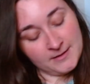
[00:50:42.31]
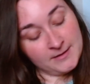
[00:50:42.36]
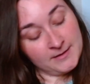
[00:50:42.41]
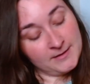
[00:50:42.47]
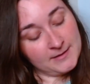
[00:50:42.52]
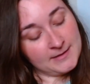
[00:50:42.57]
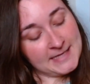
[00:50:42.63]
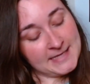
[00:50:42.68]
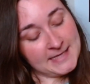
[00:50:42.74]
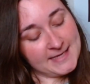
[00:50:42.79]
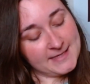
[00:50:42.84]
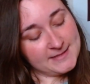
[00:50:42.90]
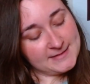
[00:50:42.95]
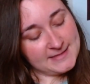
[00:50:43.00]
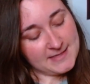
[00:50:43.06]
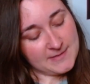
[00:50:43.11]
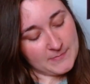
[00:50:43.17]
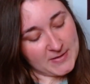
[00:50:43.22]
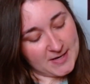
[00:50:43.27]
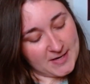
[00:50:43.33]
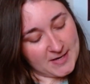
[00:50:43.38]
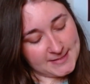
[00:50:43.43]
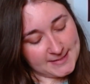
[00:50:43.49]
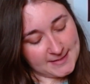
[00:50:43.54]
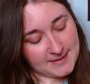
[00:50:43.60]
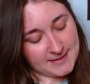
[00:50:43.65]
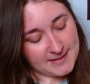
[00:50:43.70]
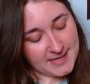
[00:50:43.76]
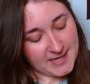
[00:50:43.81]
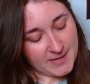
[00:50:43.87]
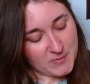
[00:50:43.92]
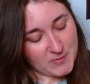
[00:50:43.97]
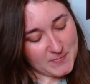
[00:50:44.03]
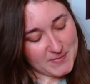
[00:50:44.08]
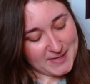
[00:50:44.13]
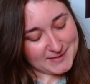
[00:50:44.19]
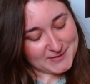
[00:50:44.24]
And here's the embarrassing thing I'm
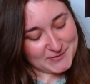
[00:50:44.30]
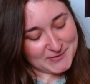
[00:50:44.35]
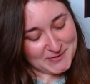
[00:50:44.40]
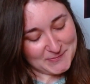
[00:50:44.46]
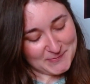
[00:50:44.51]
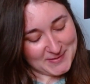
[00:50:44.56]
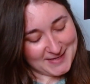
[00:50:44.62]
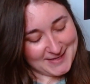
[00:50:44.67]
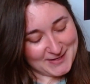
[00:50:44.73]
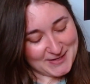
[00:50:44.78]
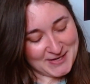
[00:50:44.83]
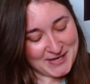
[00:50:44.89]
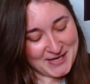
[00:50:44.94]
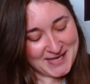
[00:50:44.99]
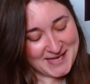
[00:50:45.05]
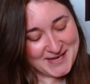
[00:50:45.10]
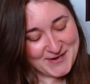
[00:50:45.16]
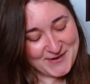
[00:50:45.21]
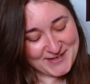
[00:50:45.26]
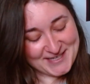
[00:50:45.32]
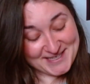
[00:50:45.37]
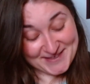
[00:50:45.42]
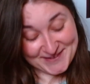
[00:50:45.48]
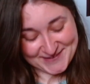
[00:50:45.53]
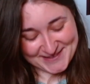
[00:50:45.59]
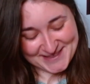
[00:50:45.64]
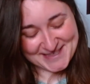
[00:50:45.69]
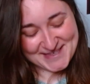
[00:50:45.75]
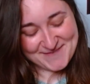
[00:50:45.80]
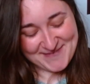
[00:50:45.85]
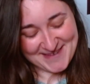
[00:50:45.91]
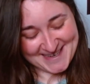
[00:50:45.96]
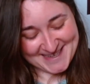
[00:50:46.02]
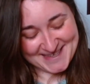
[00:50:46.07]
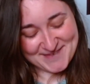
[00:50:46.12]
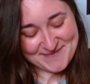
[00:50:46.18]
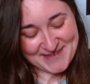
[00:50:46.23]
about to admit, which I also
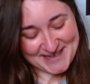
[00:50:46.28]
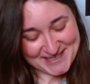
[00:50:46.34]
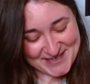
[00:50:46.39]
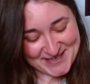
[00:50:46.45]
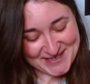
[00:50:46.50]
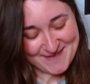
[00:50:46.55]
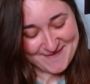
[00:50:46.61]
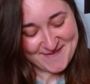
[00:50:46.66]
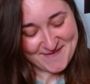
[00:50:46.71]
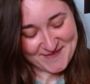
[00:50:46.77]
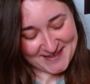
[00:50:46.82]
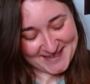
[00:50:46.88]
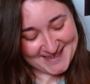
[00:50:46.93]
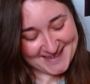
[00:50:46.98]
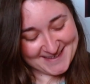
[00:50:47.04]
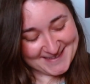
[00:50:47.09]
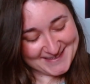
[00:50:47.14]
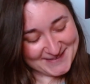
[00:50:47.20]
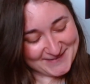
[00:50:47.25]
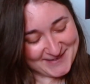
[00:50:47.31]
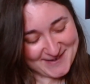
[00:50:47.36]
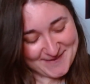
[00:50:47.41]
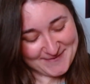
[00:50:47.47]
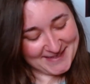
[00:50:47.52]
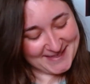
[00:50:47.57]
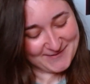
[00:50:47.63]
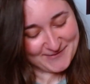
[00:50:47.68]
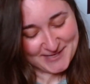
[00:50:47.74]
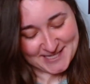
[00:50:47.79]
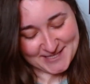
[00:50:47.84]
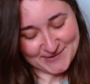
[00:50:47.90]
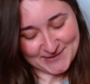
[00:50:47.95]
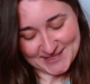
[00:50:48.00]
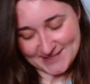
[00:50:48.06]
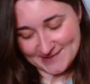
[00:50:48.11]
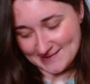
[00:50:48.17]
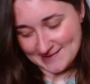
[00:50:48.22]
admitted in my German videos, where I'm like, why do
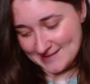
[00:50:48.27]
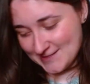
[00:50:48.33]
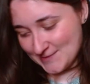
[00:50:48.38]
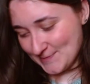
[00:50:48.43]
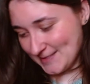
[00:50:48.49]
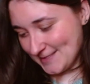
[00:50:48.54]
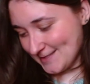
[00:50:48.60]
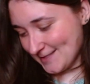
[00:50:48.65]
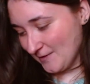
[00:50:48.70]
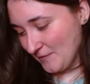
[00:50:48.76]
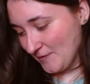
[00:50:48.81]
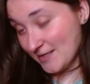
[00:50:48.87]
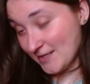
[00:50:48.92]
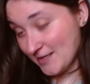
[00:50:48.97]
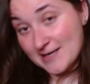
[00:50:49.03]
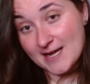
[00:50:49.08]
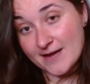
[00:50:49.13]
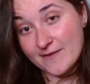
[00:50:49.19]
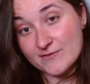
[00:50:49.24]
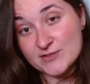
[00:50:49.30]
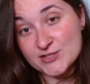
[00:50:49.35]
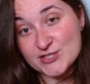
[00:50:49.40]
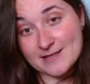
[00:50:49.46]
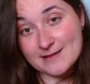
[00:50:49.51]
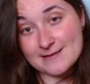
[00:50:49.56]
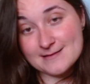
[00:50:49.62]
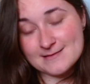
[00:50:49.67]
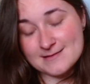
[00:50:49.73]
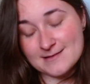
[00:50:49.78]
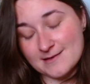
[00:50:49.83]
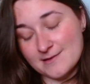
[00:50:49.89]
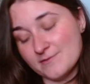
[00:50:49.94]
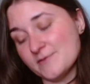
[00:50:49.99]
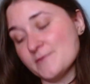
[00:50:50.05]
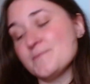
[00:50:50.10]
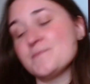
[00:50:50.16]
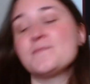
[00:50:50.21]
I do this to myself? I don't have to share this
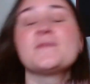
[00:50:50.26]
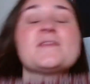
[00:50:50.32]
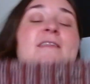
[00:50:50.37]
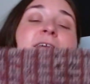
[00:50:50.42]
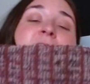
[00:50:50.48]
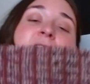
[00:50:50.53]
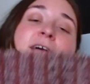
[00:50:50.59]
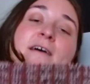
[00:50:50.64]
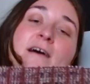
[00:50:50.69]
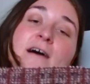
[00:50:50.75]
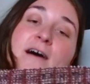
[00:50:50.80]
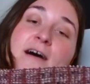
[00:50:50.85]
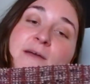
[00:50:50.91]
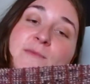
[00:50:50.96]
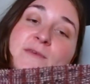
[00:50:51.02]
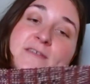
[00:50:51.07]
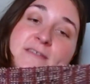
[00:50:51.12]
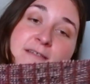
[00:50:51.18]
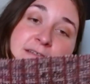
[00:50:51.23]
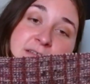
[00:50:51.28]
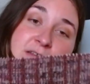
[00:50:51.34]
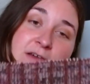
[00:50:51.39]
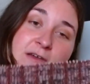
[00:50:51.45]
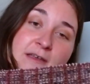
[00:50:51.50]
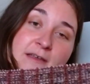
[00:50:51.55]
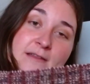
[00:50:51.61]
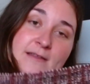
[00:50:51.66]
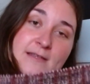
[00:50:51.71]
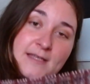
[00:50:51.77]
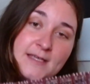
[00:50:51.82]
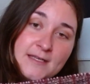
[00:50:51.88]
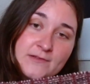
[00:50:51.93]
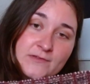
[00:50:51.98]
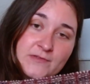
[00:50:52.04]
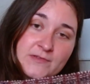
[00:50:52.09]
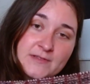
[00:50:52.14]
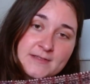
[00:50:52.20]
stuff. I'm using circular
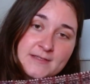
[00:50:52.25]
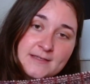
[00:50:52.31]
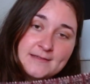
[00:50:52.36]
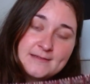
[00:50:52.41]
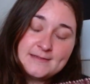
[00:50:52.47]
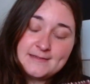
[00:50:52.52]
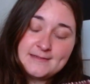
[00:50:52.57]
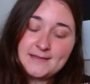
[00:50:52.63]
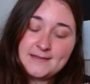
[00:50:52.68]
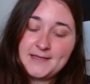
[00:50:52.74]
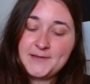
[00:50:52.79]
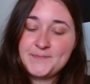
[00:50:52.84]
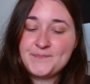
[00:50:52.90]
needles, as you can see.